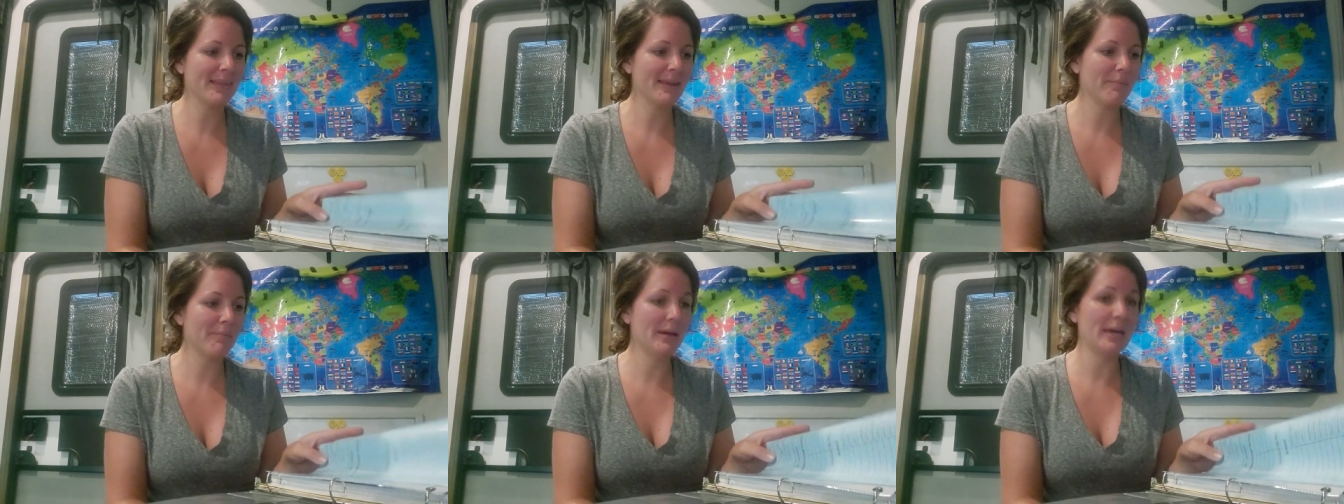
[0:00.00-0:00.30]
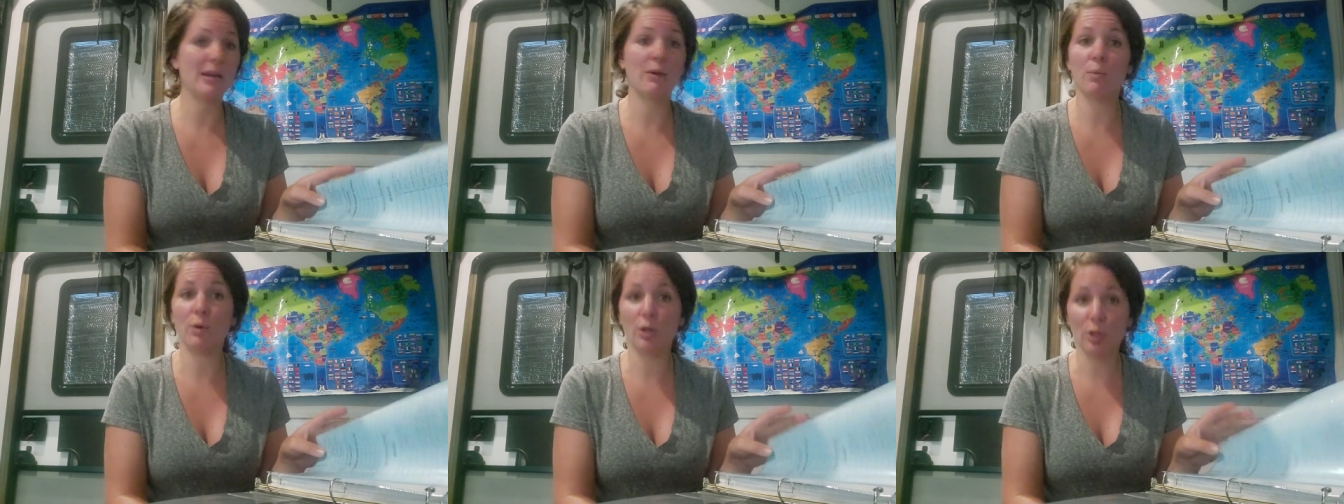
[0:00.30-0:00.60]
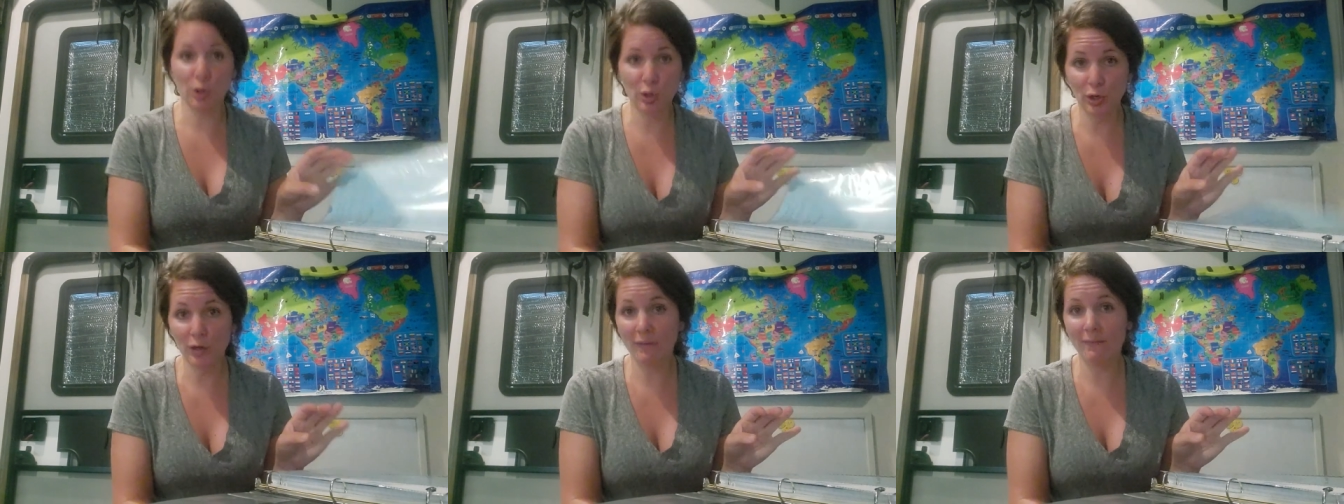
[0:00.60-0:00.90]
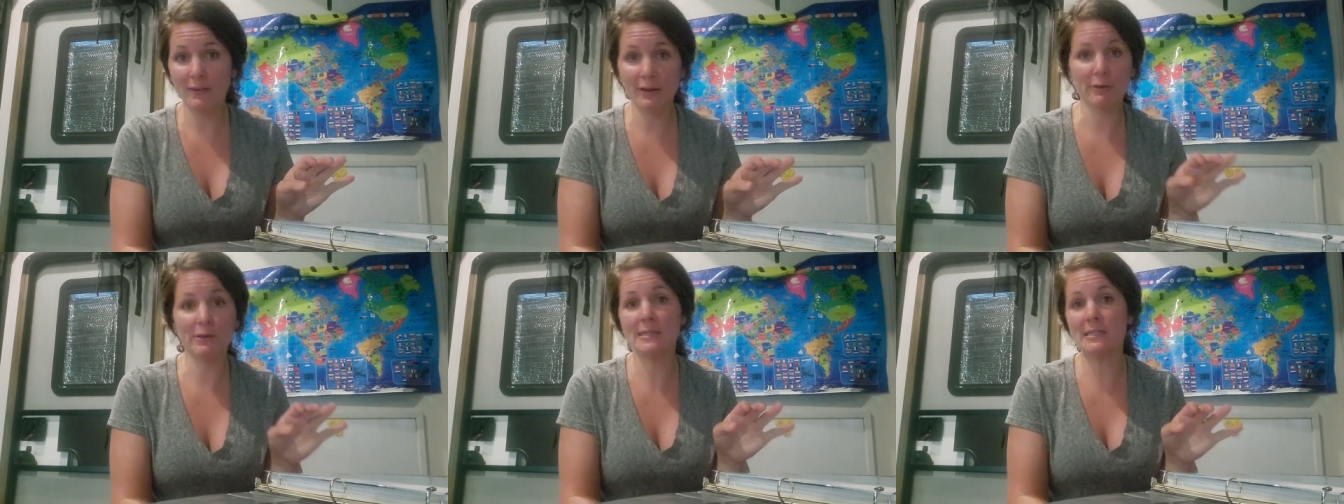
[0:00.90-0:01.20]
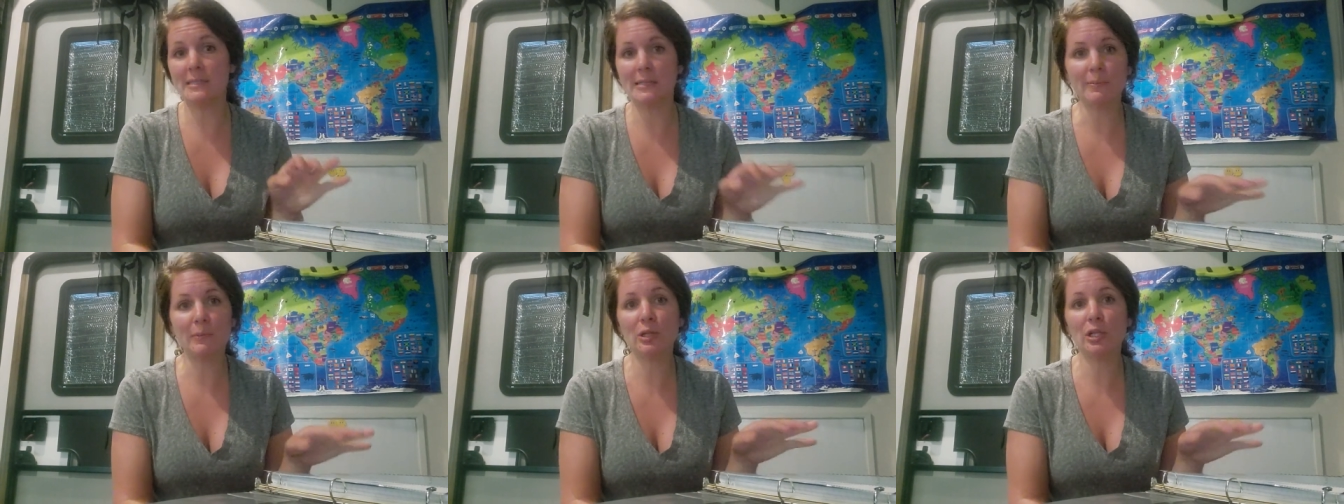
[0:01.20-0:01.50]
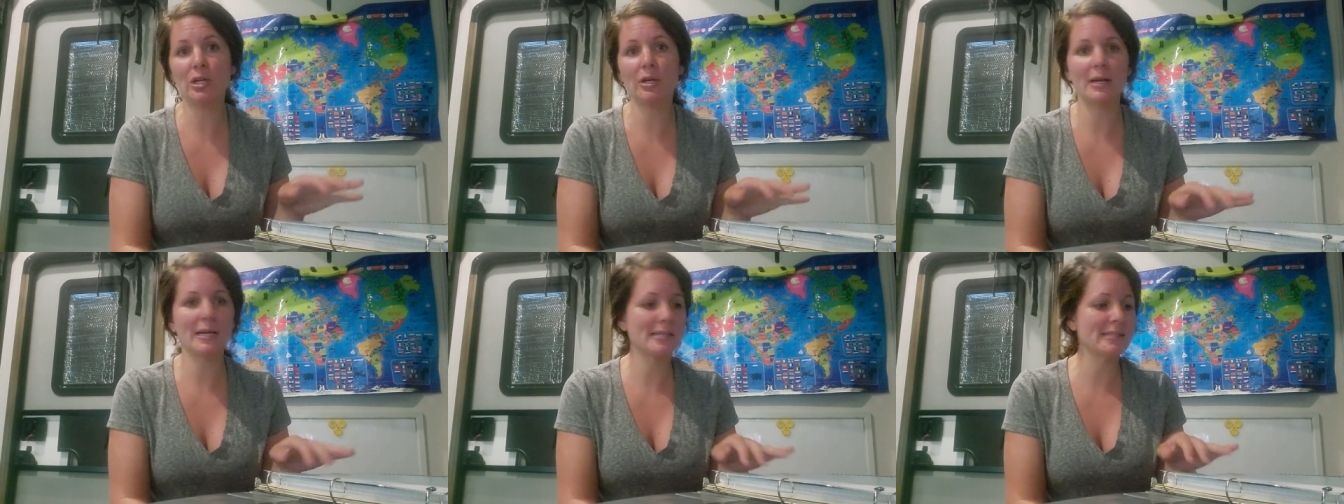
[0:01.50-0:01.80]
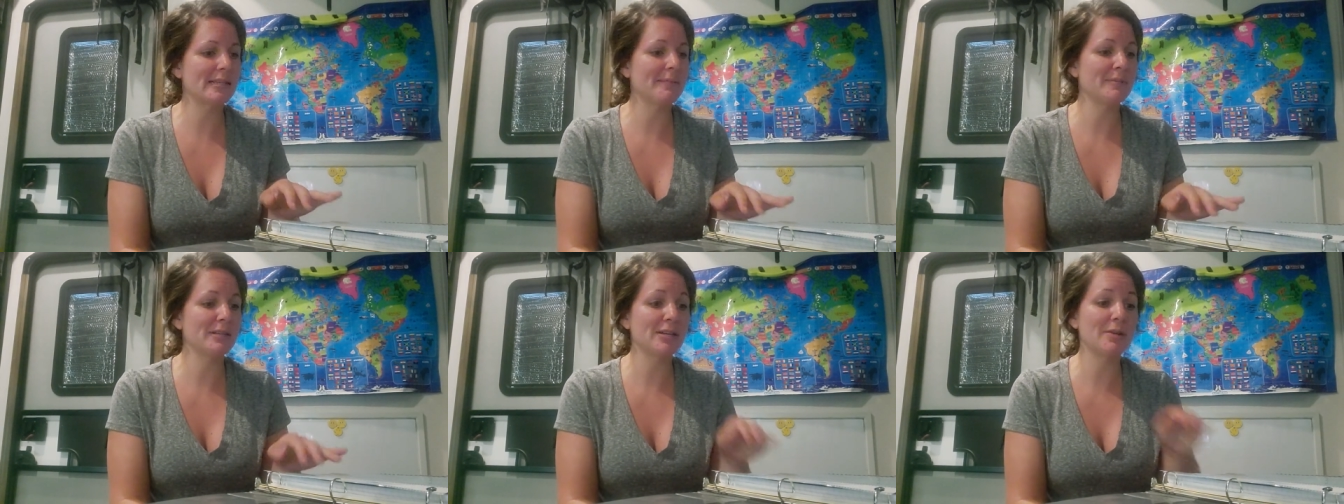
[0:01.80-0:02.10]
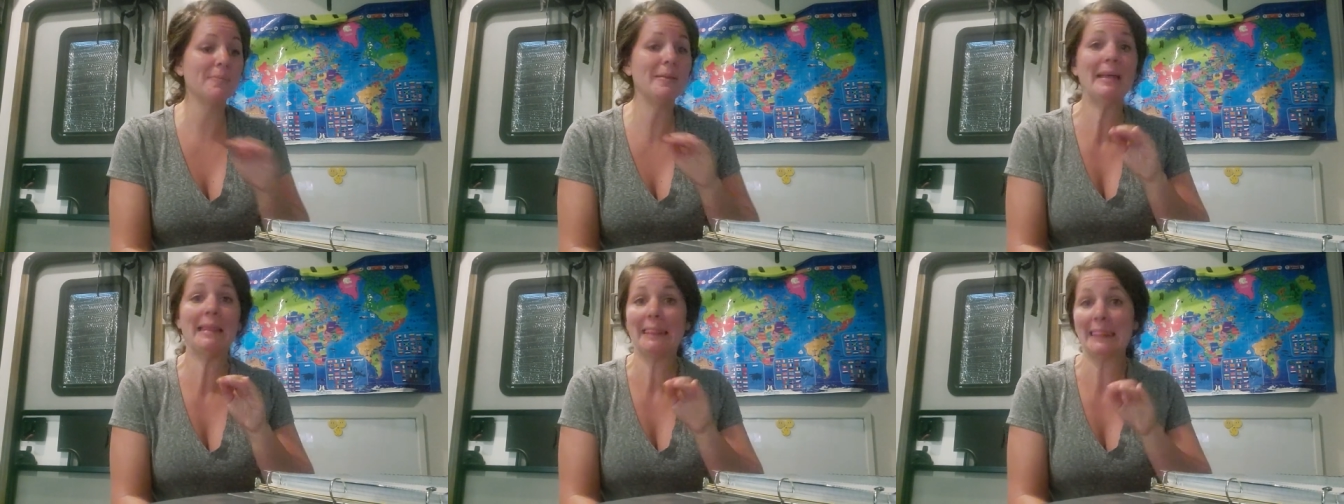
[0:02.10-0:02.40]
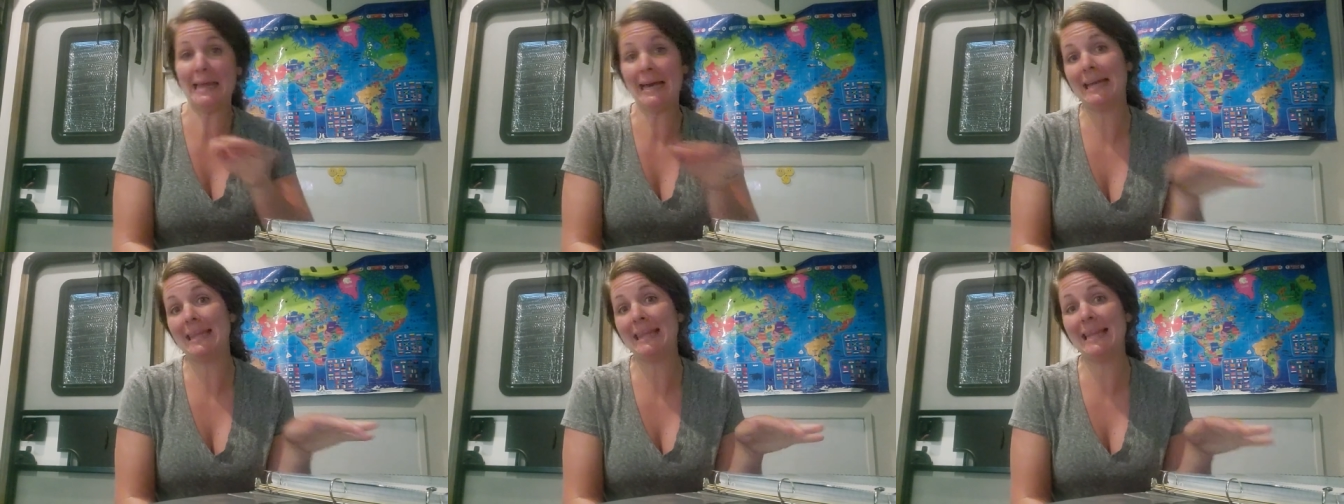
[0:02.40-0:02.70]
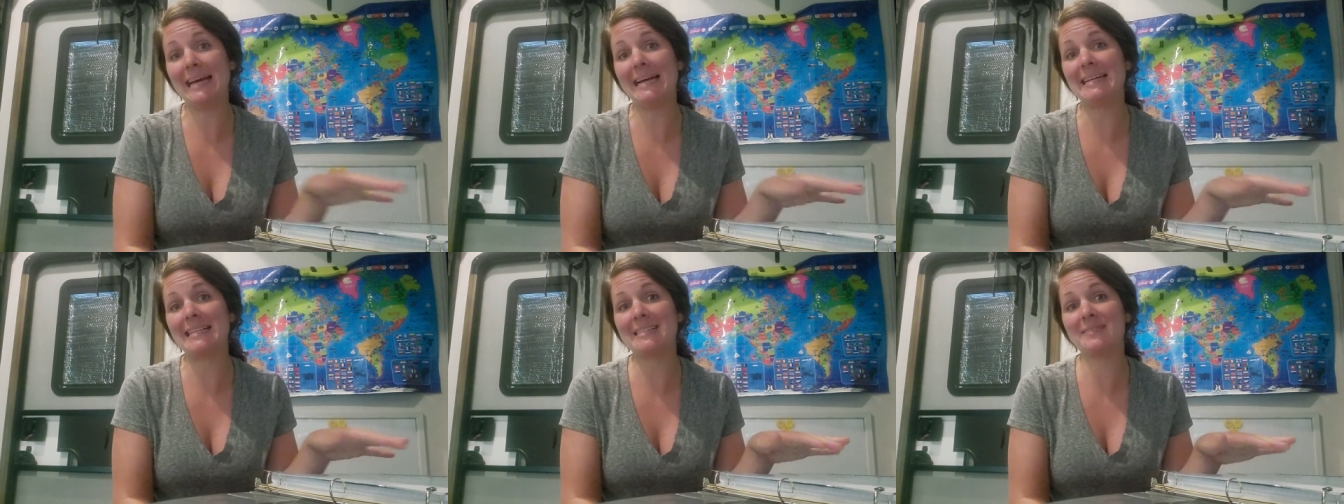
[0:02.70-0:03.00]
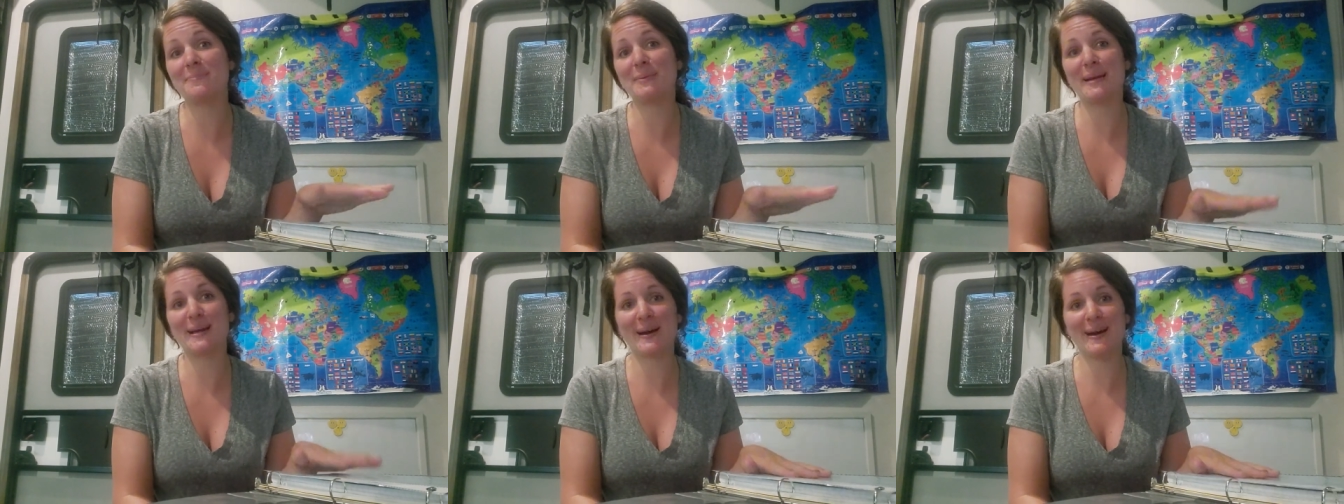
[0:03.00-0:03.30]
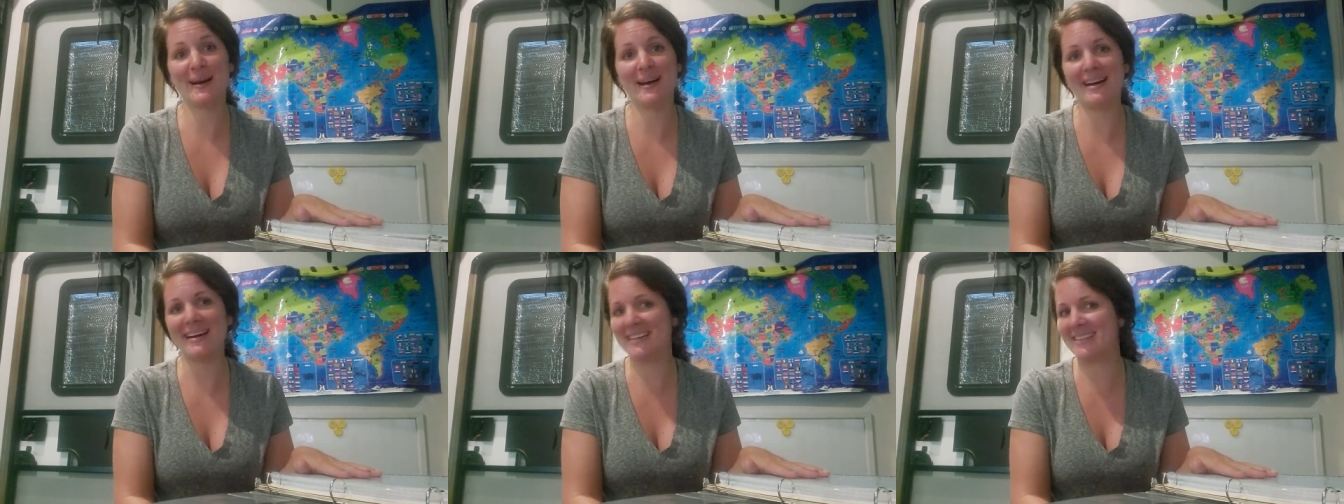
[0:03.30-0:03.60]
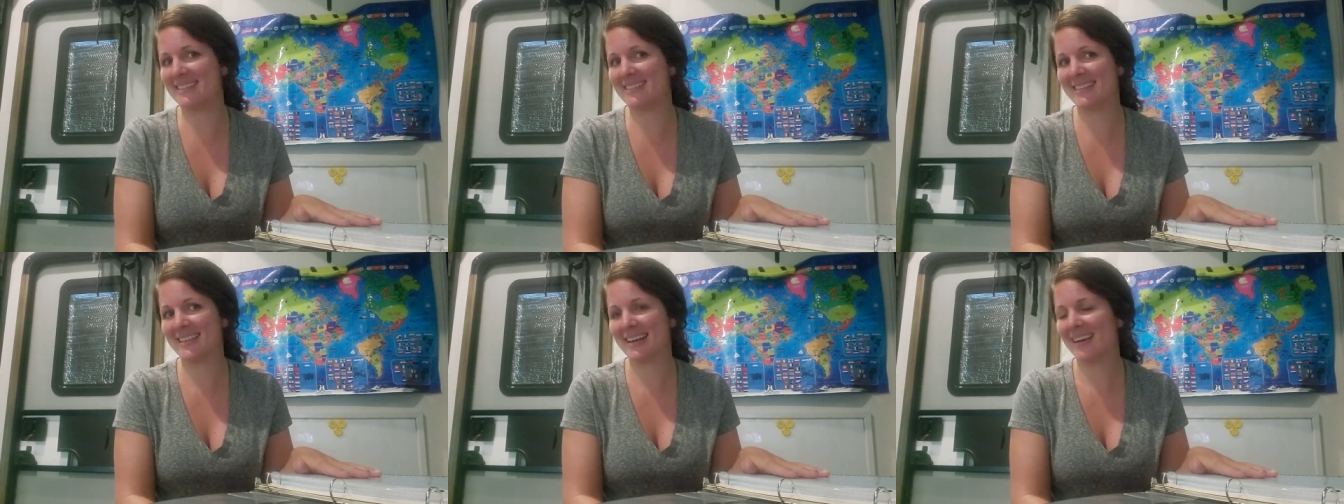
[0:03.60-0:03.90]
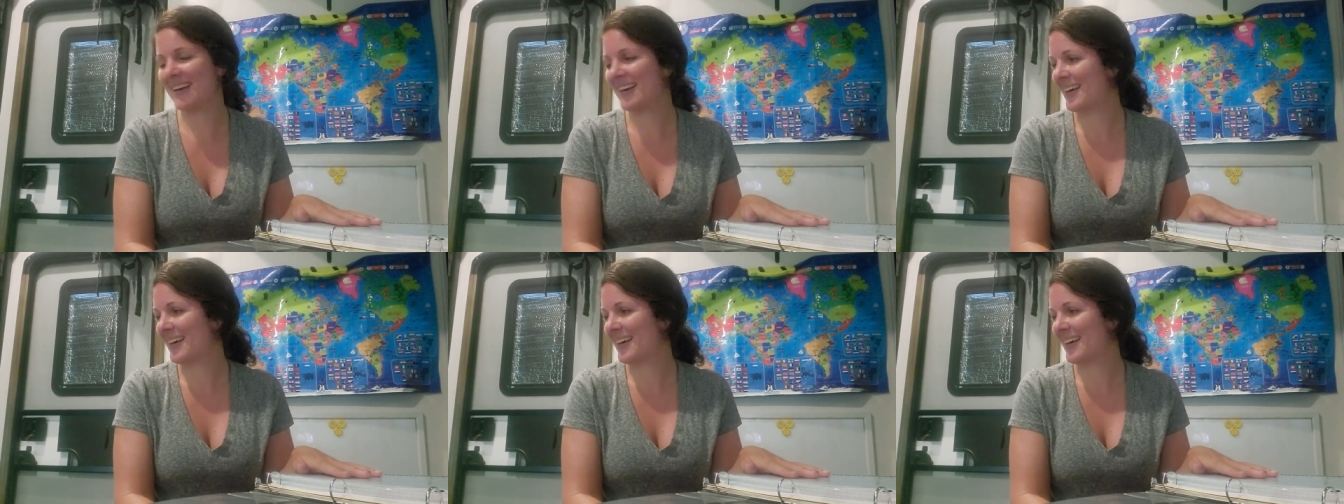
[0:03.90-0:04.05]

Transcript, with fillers: but it will look very similar, except it'll be a lot less because